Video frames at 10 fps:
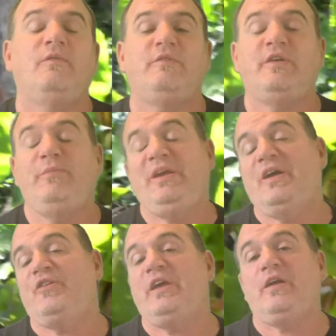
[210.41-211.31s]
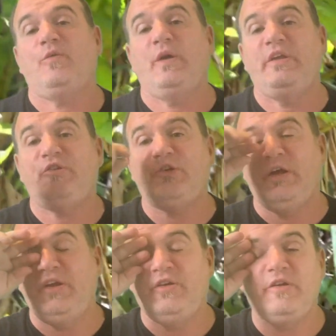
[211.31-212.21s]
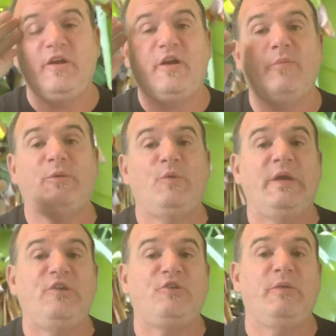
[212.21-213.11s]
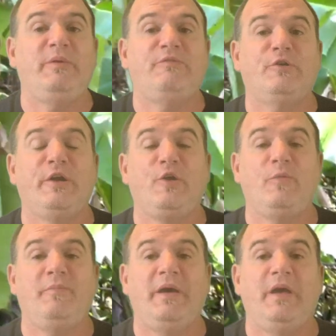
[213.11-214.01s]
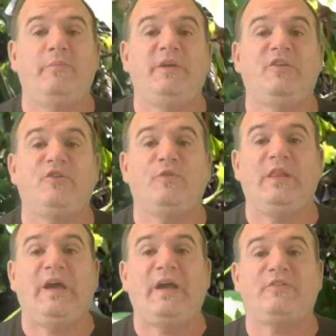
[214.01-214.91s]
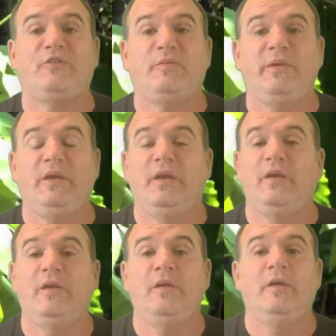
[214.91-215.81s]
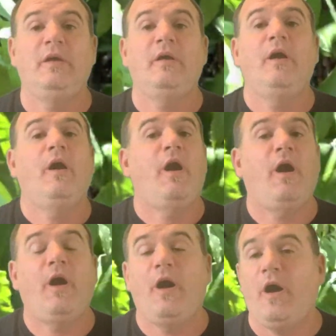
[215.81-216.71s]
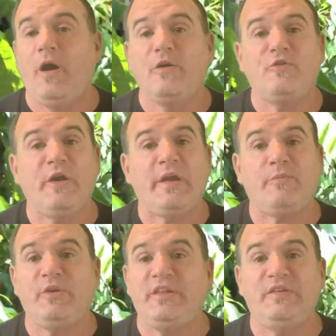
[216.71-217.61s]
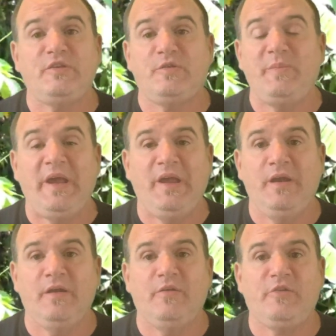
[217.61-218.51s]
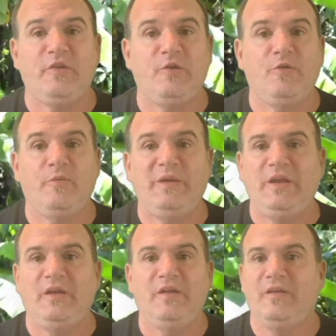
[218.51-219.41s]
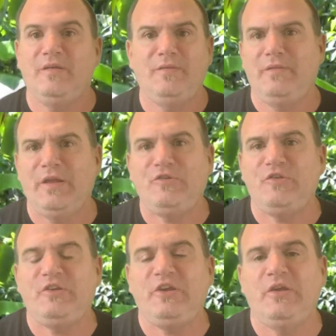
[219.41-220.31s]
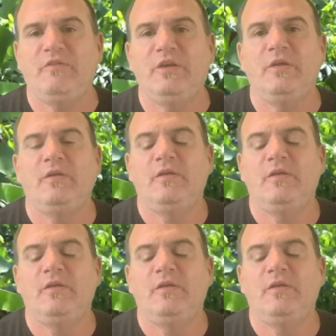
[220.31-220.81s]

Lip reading: To me, I'll take a couple of white strain before I go to bed because it relaxes me. All Kratom releases pain, so I mean that's just a given.